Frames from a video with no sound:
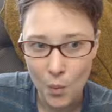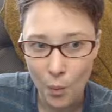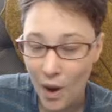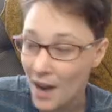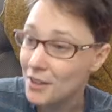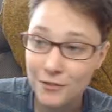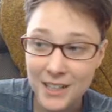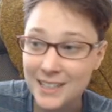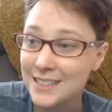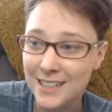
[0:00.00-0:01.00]
Why the
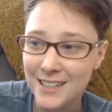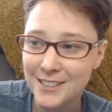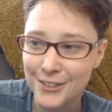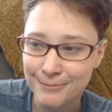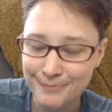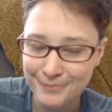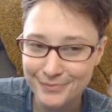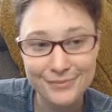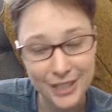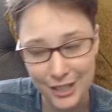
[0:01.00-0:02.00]
fucking title?
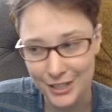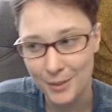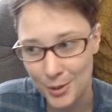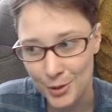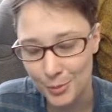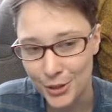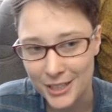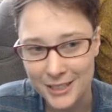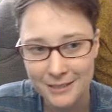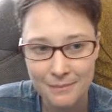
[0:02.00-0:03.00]
Talking about the
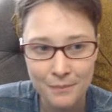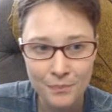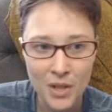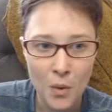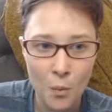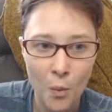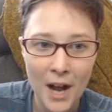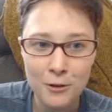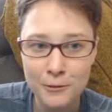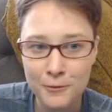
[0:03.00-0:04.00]
book.
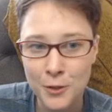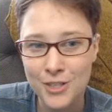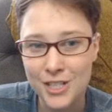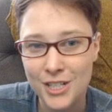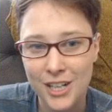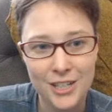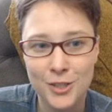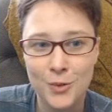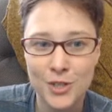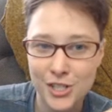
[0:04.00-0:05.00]
Why refuse to talk to